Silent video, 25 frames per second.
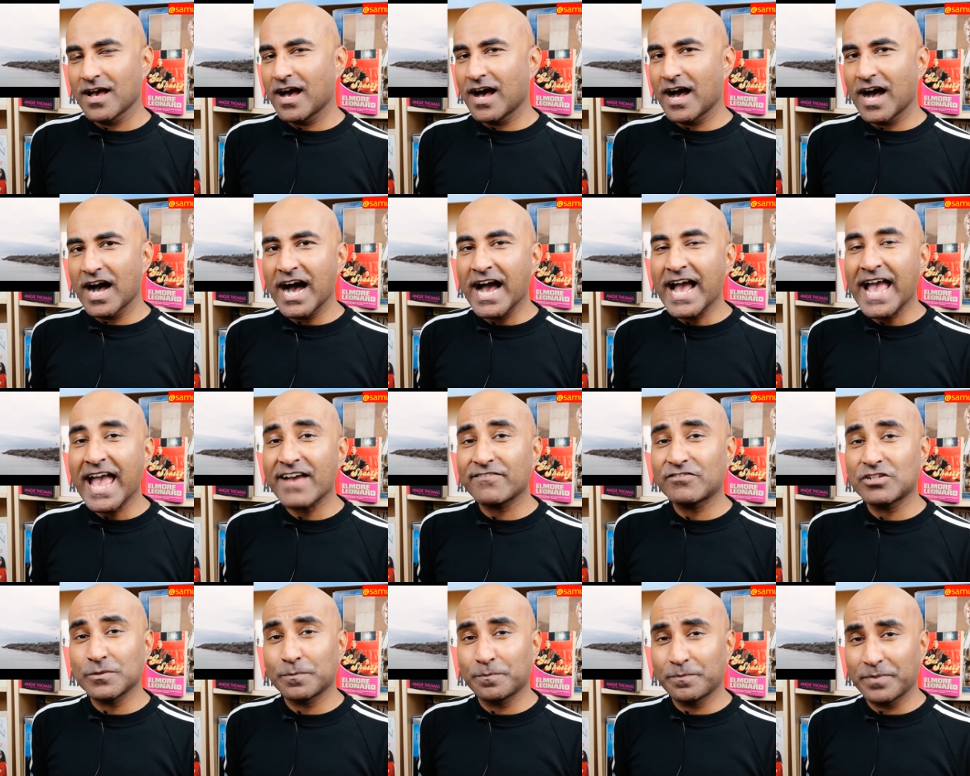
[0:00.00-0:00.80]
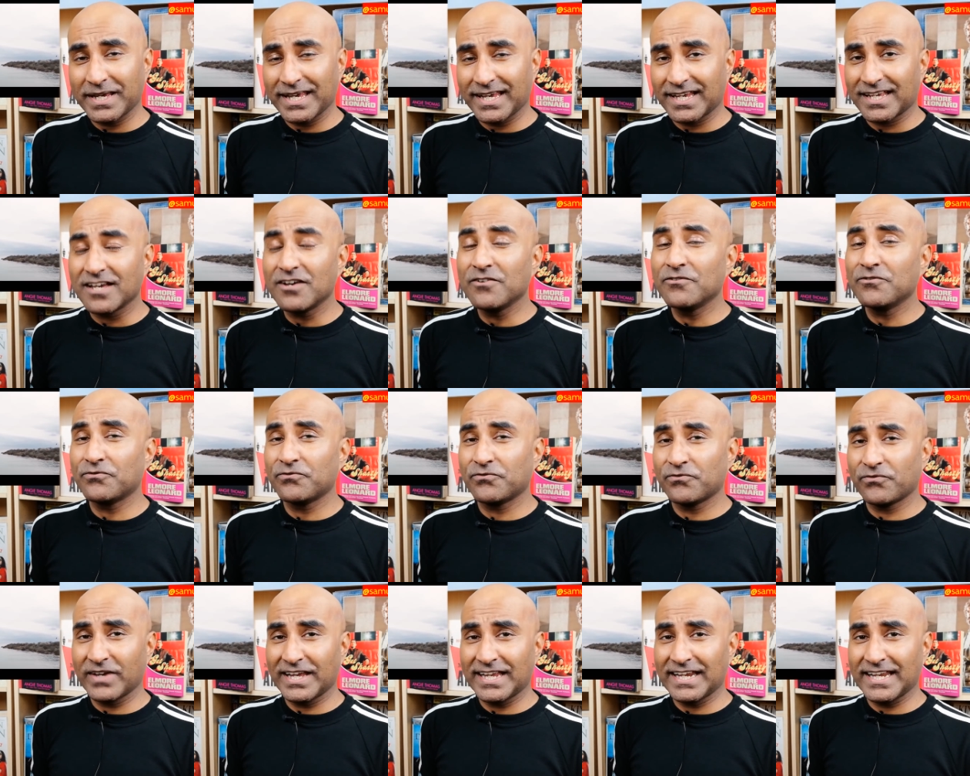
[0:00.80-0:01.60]
I have to pick
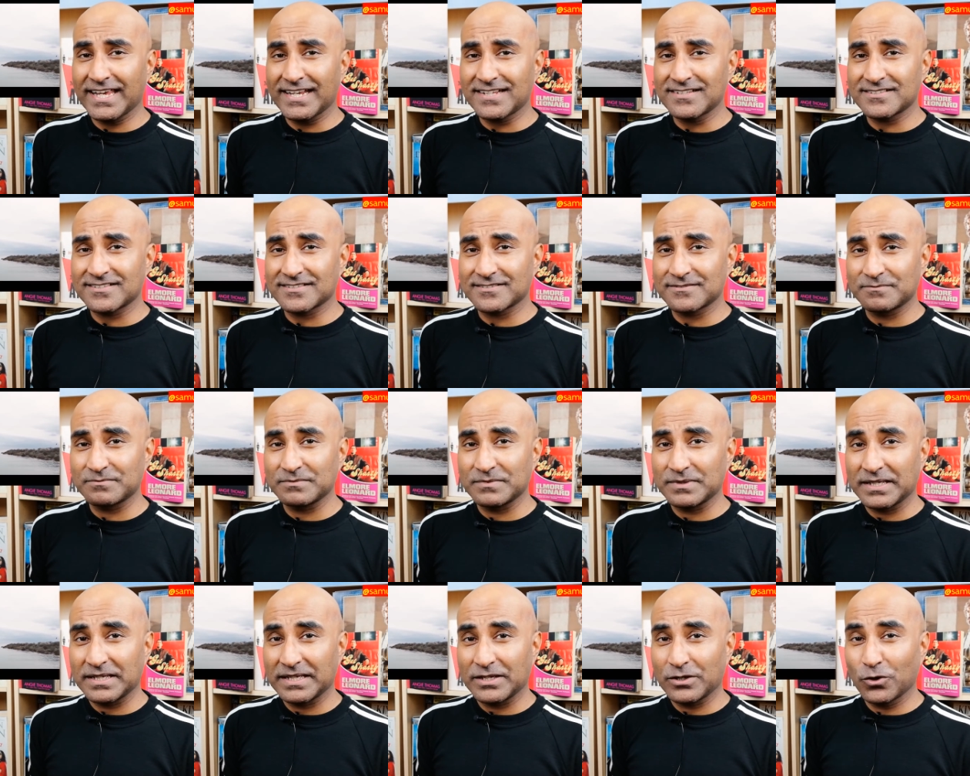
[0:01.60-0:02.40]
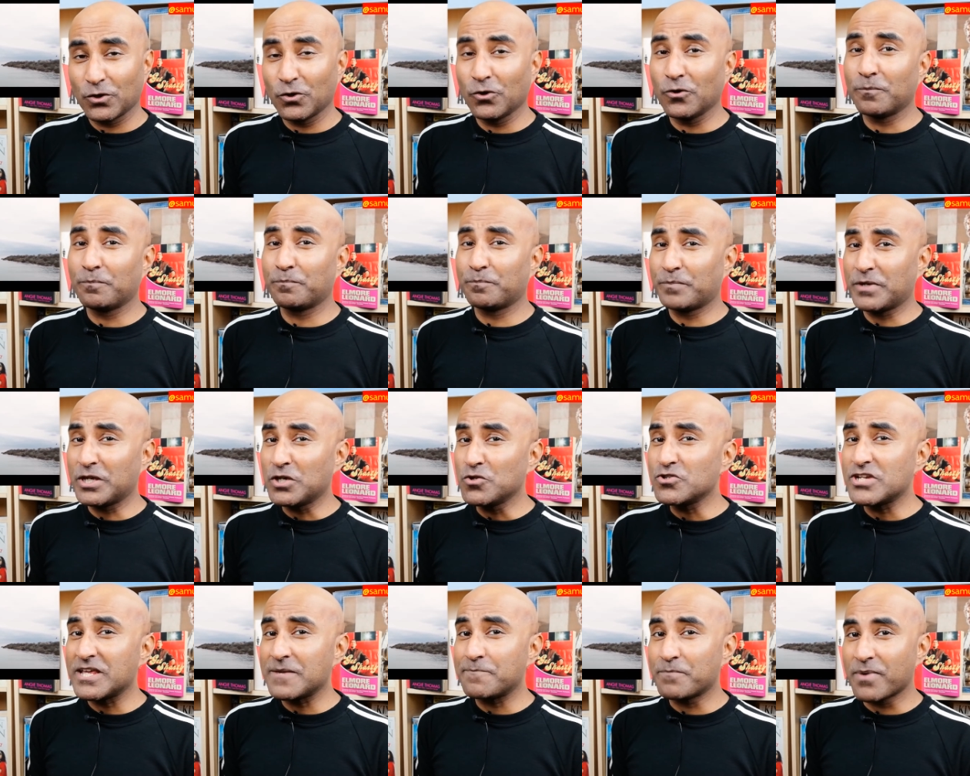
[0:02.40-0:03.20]
Felix or
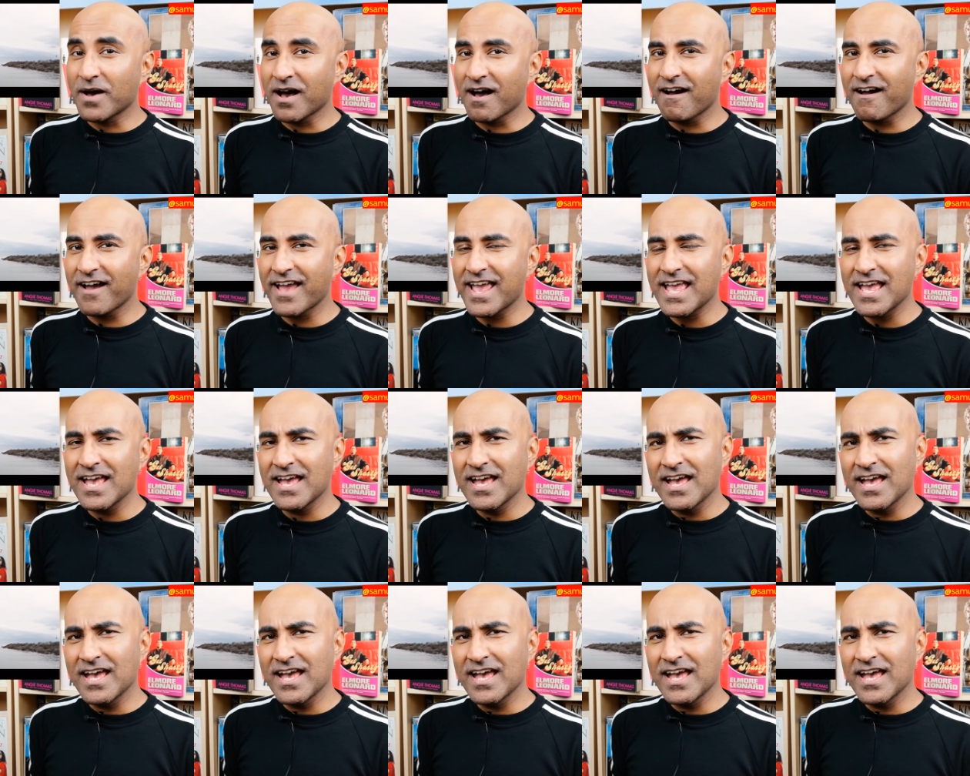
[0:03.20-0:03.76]
PewDiePie.